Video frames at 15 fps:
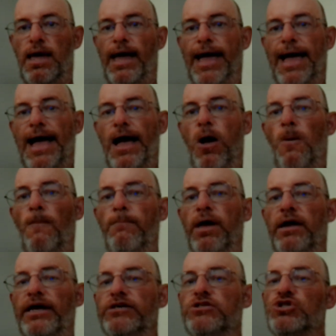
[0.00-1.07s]
how
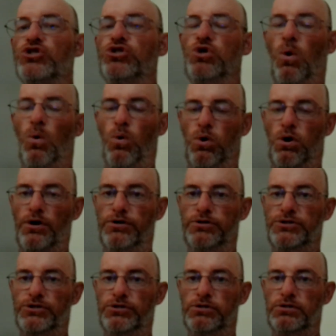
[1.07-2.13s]
many
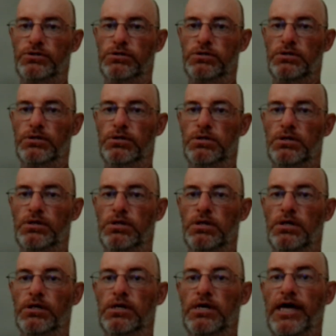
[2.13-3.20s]
stores
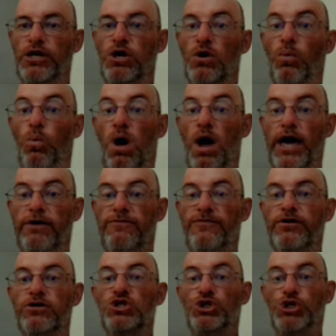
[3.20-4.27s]
can your
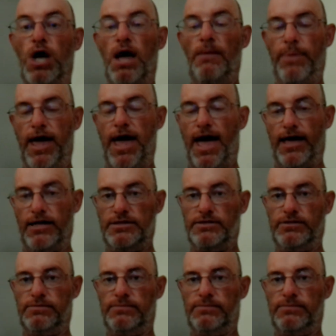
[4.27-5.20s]
wife shop at?